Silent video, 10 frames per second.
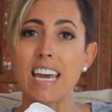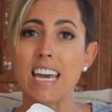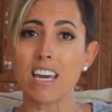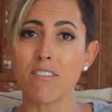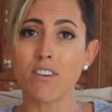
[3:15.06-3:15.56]

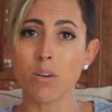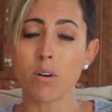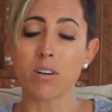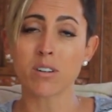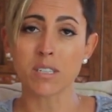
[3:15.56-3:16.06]
If you
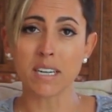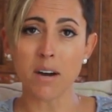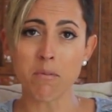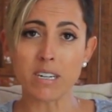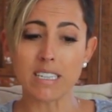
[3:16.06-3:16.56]
are nursing
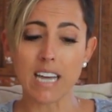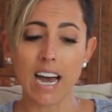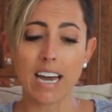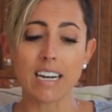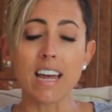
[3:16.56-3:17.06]
on one
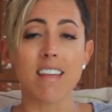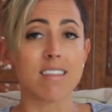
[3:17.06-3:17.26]
side,